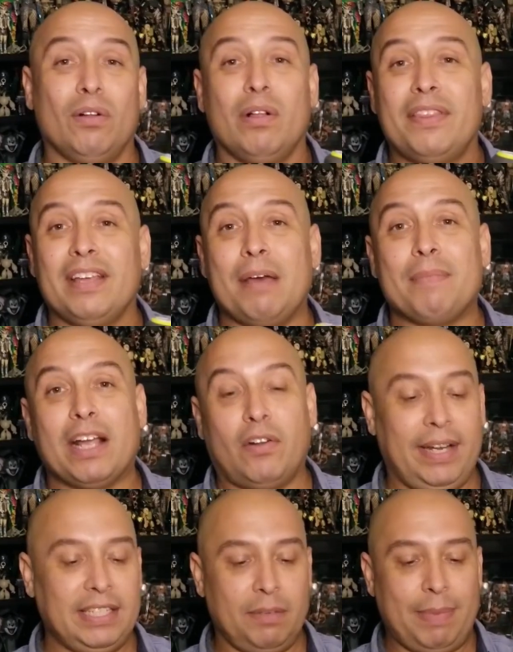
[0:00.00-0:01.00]
only thing I'm not
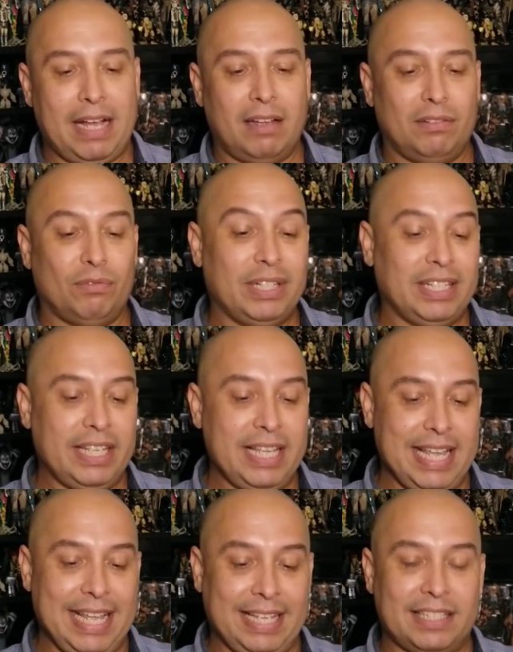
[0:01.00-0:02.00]
crazy about,
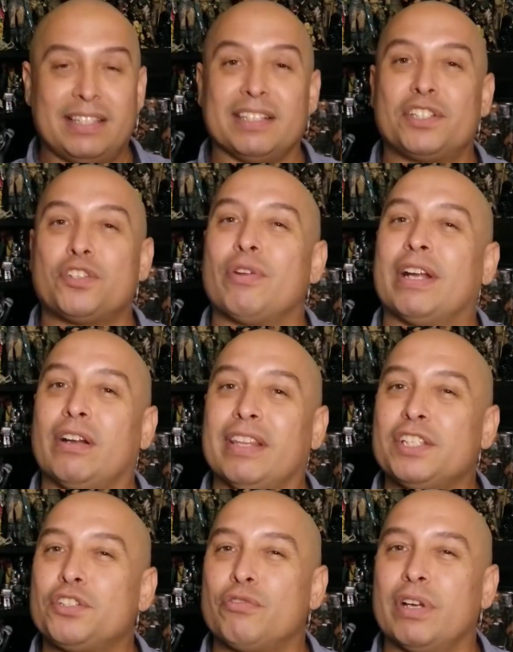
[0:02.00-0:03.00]
really, is this trigger.
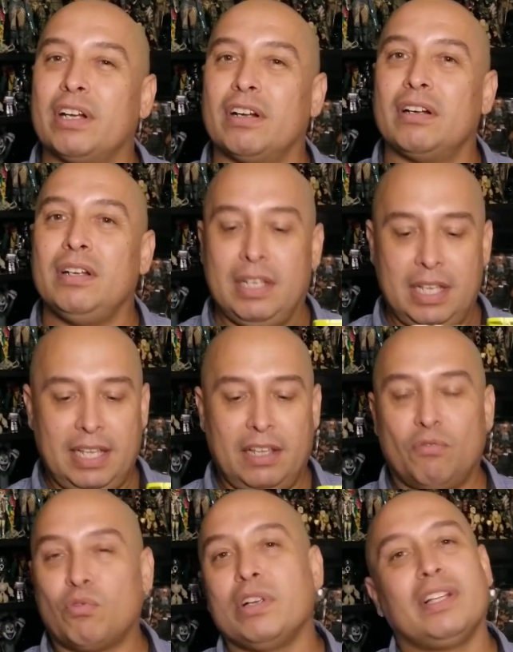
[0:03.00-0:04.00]
This trigger,
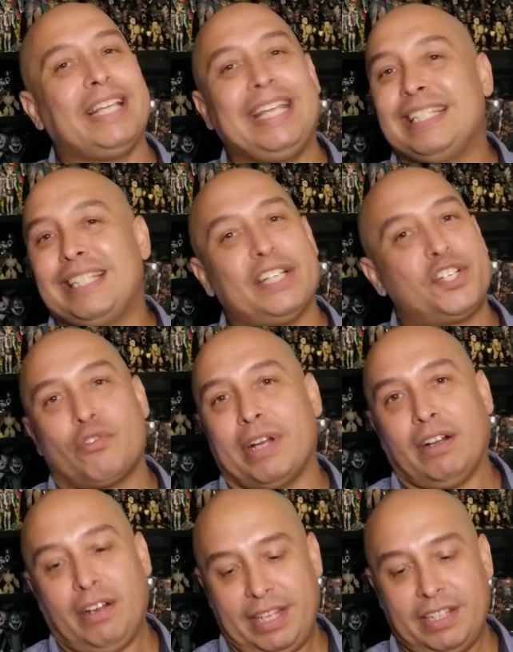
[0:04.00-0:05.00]
real easy to
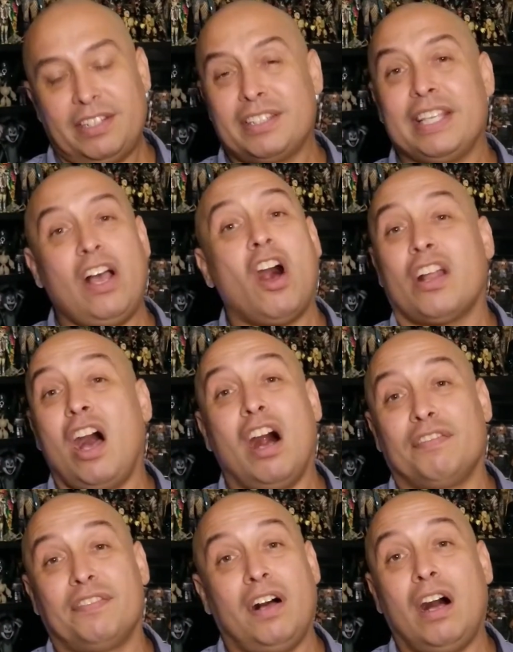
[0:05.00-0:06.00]
trigger. This is the
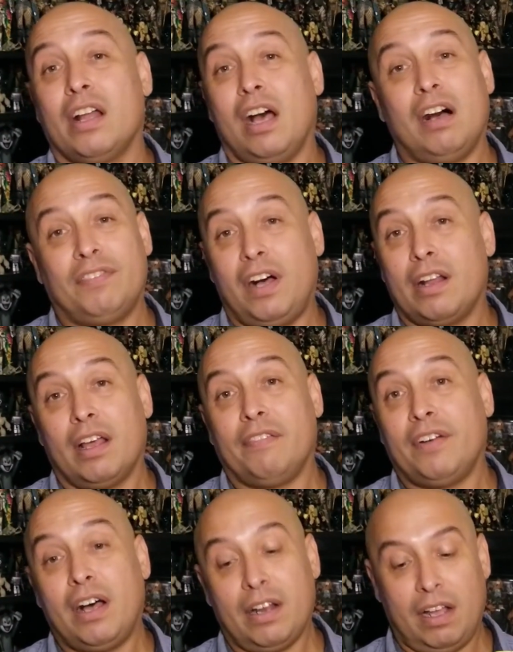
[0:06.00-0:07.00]
on-off, on-off, on-off,
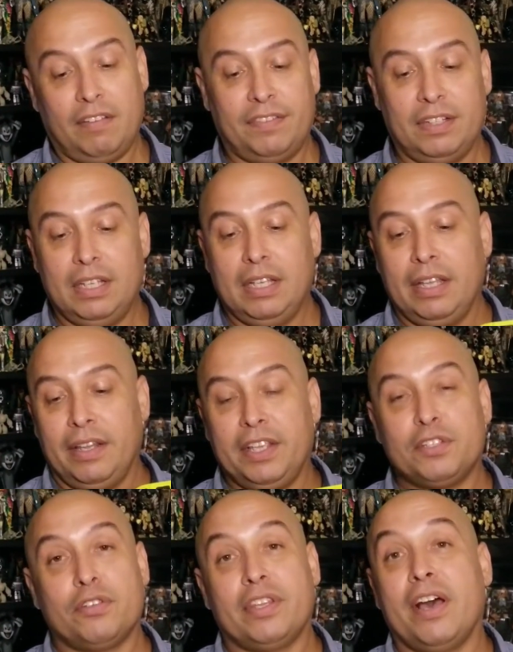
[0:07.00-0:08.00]
on-off.
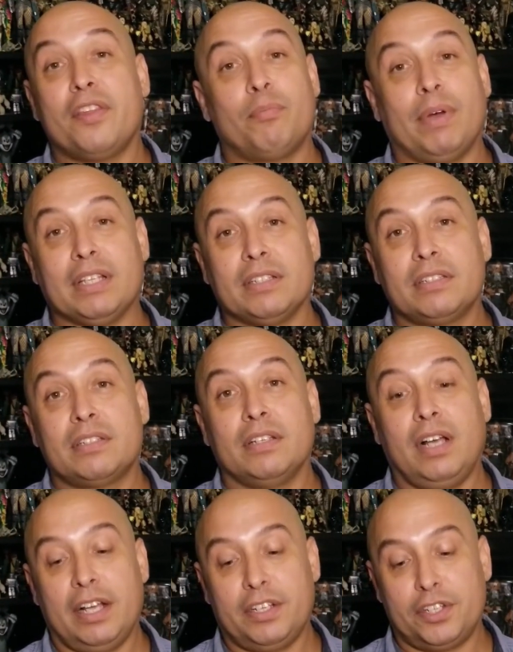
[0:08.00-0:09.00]
These are the other buttons
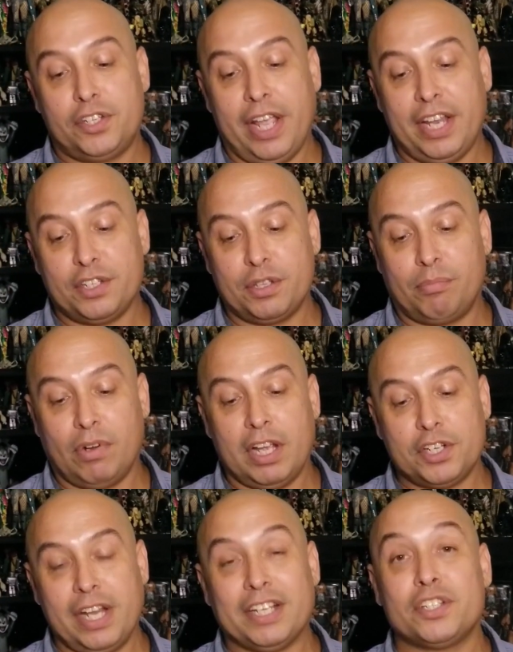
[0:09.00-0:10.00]
to change the
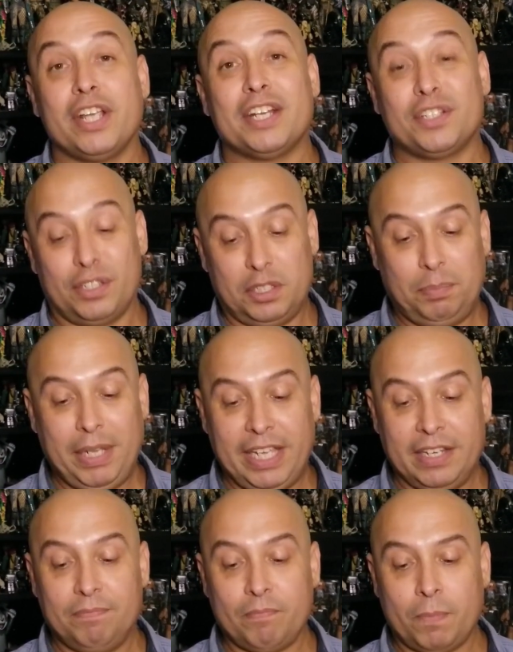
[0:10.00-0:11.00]
brush and to change the speed.